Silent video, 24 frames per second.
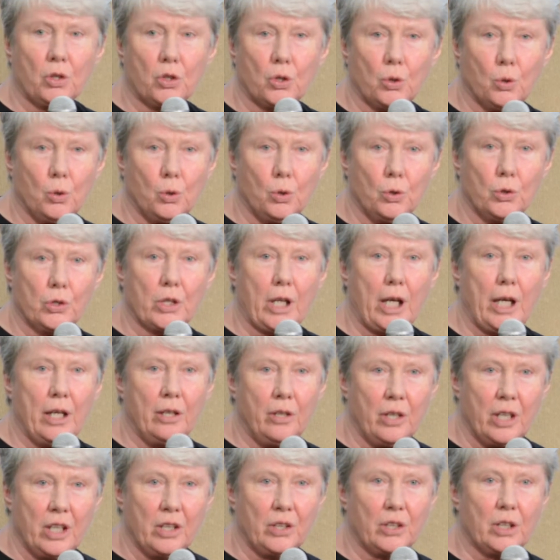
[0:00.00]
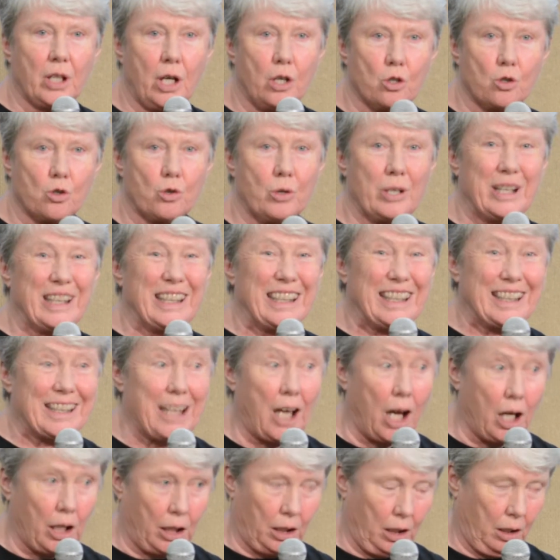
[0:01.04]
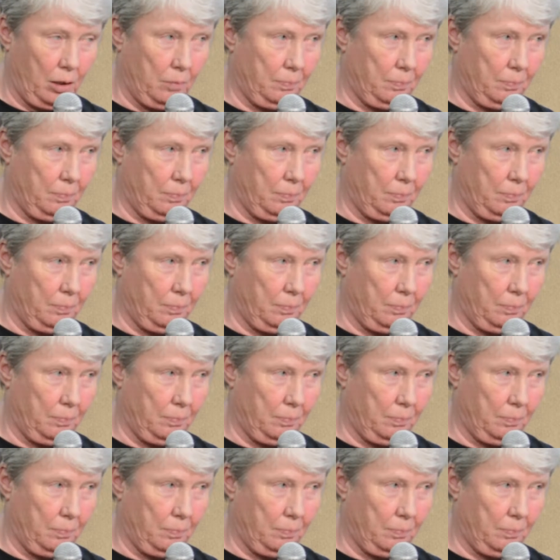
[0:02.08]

schools in this country suck.